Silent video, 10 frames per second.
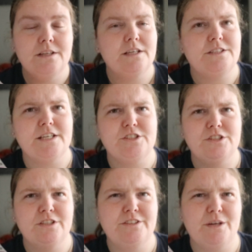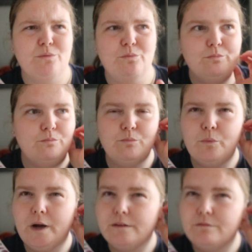Because, like, there's, like,
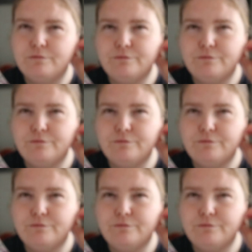what,